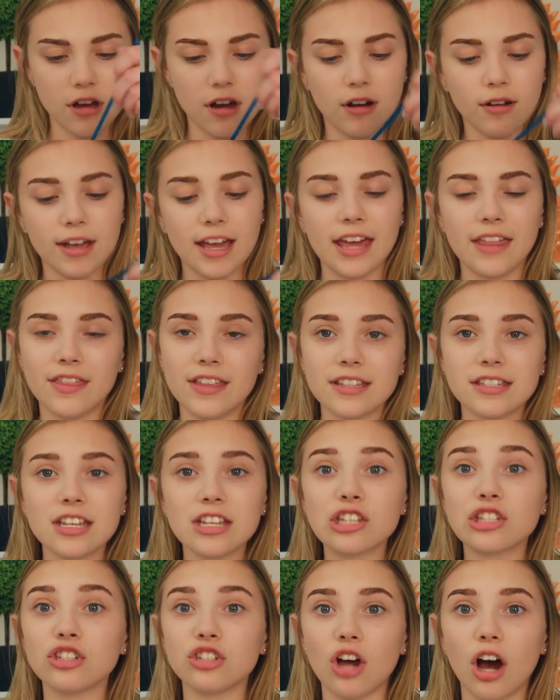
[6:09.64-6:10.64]
Okay, this
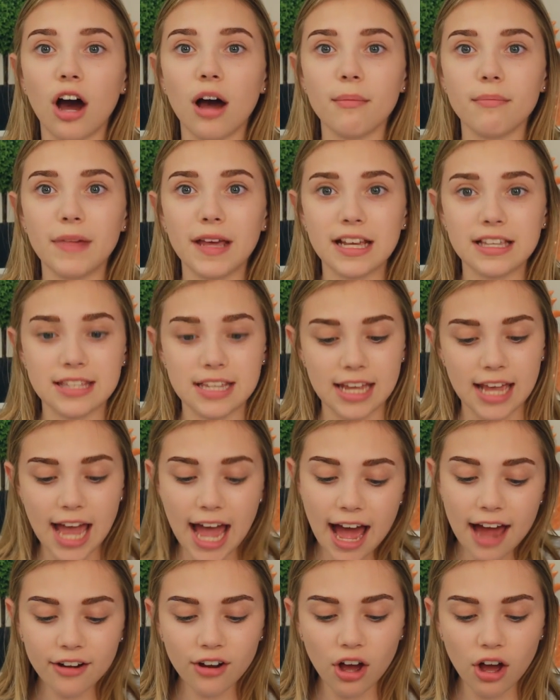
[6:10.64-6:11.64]
is not mixing
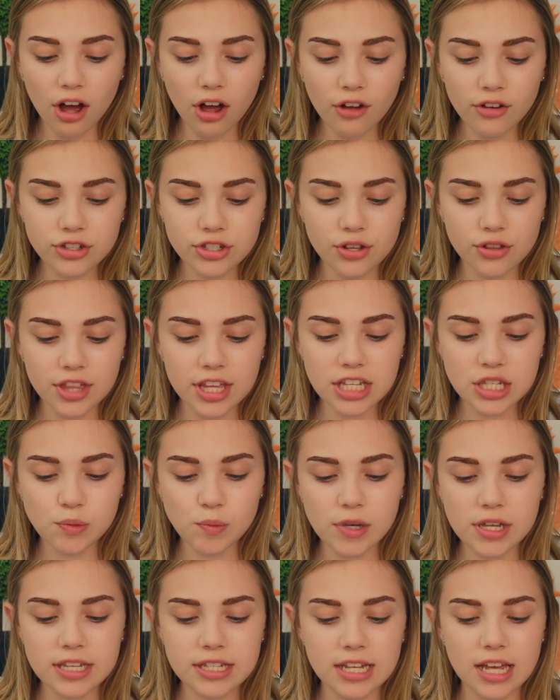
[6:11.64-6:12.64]
at all. So this
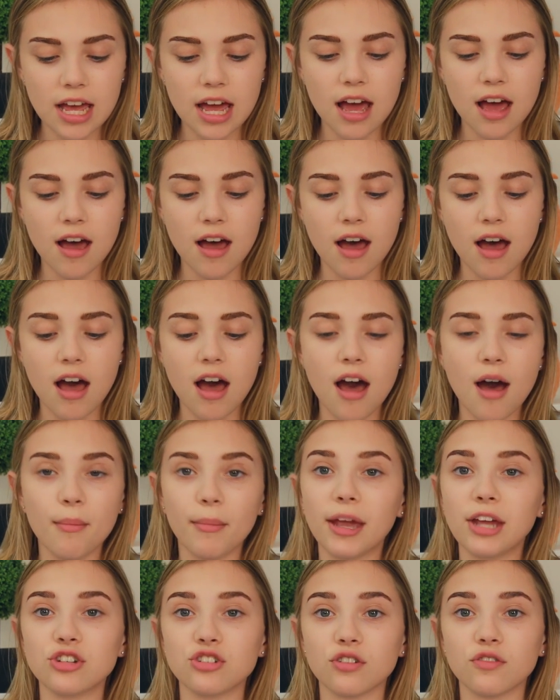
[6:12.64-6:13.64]
was a
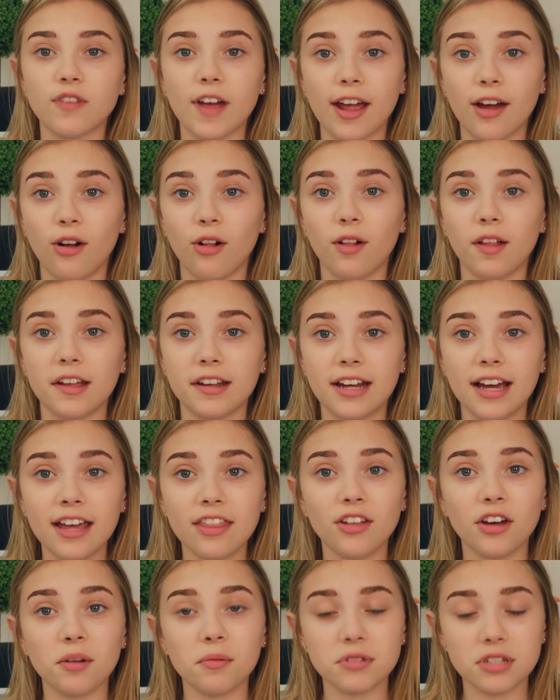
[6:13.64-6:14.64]
major fail and I
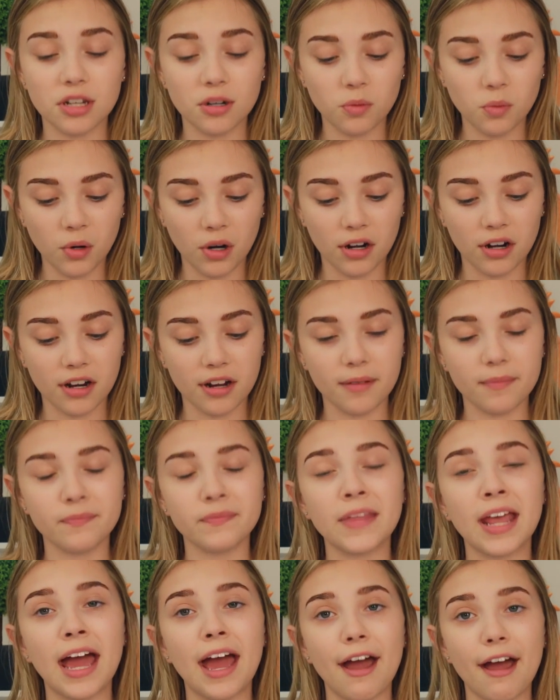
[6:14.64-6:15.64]
thought it was gonna work.
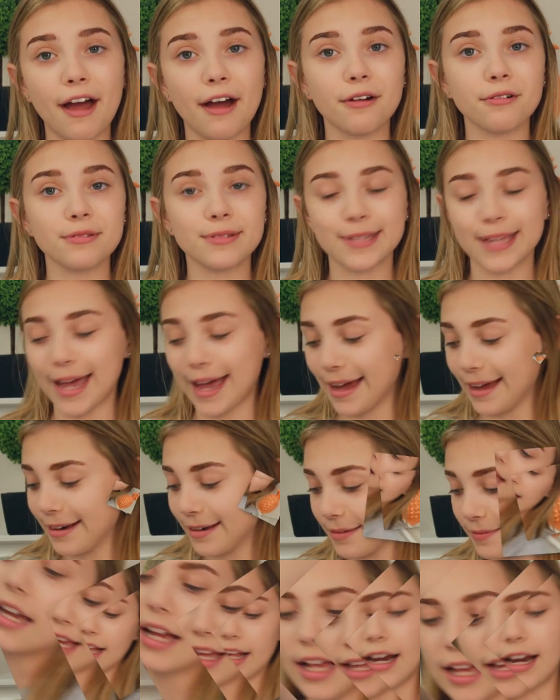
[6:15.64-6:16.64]
How sad.
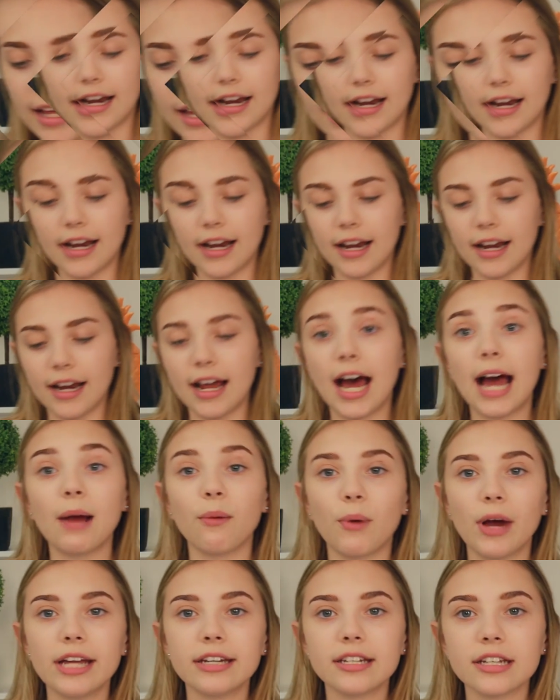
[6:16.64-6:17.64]
And I
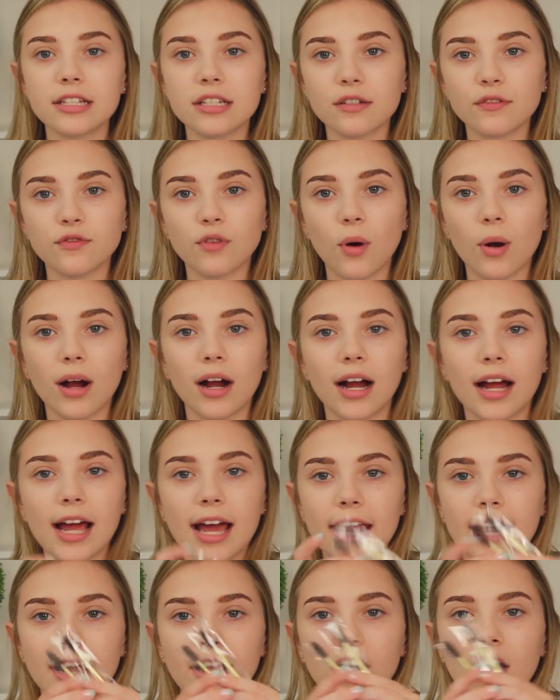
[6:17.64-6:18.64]
went to Sephora
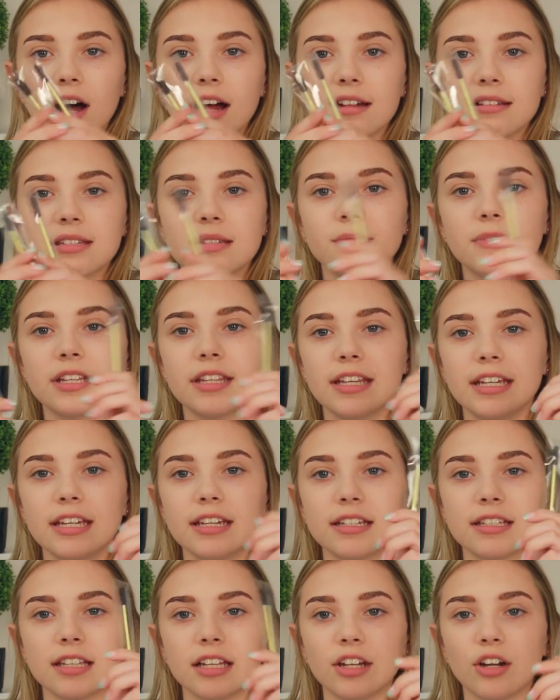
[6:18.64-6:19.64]
and I got some of
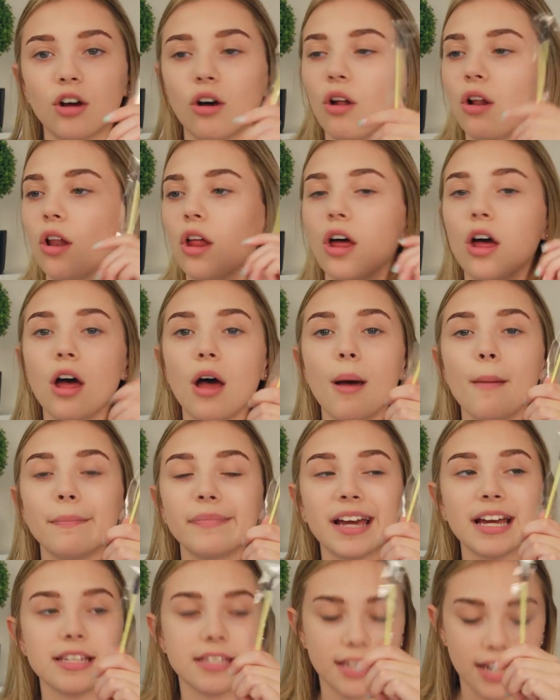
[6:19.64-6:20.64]
these little
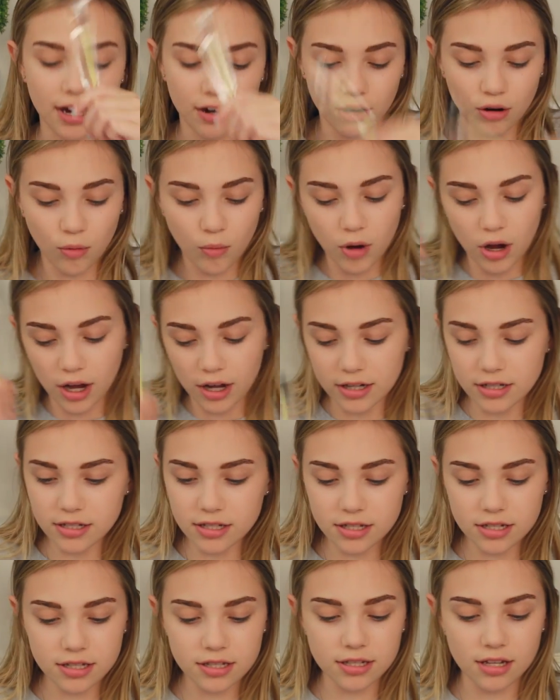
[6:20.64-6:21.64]
mascara
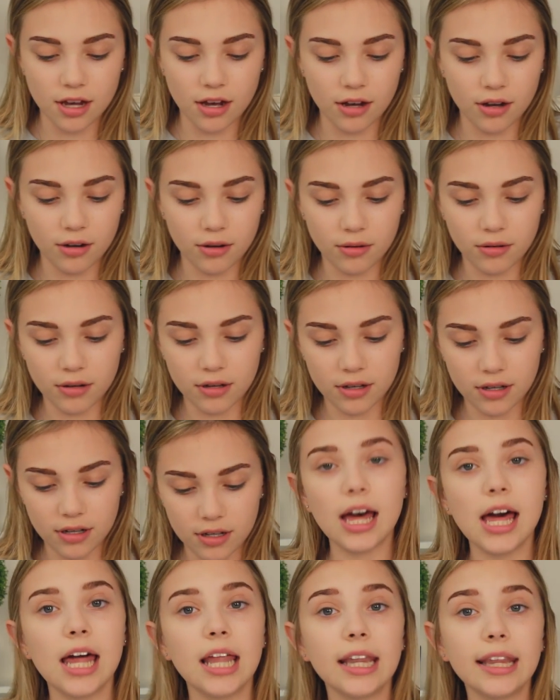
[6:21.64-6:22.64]
wands. So
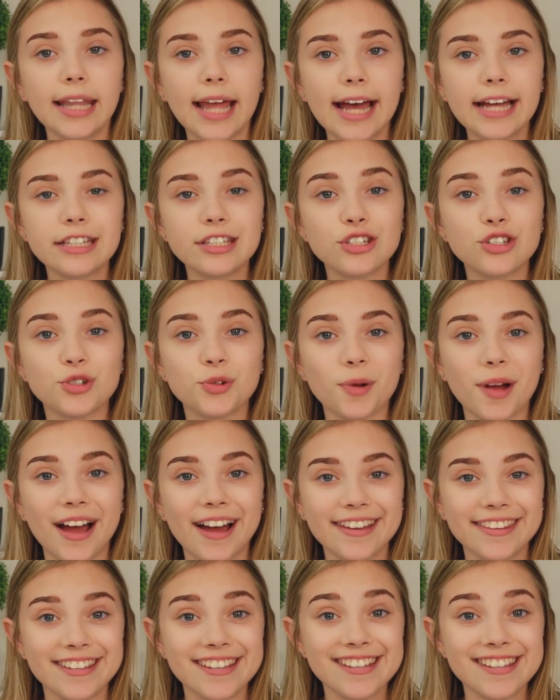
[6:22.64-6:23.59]
let's try